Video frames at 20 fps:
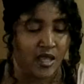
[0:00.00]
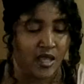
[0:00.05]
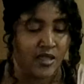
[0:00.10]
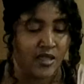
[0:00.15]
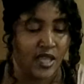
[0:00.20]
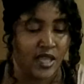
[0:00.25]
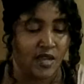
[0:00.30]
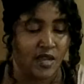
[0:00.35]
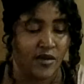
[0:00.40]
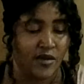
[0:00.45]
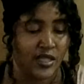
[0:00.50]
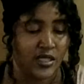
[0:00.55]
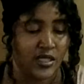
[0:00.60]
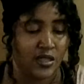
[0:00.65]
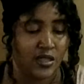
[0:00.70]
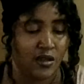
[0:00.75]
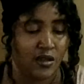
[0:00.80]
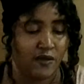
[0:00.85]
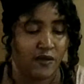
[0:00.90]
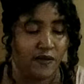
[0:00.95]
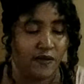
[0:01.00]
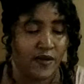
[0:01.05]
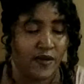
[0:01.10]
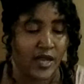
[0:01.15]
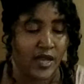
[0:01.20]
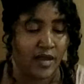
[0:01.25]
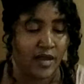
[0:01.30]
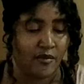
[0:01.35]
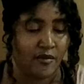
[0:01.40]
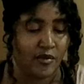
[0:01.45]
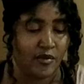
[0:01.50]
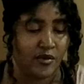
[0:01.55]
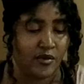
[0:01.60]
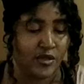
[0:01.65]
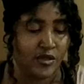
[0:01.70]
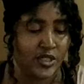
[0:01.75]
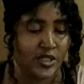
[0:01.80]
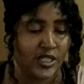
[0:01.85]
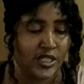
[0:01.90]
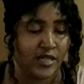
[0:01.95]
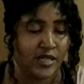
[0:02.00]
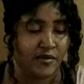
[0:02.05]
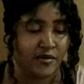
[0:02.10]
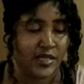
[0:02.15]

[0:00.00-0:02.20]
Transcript: They quick to go for that bullshit,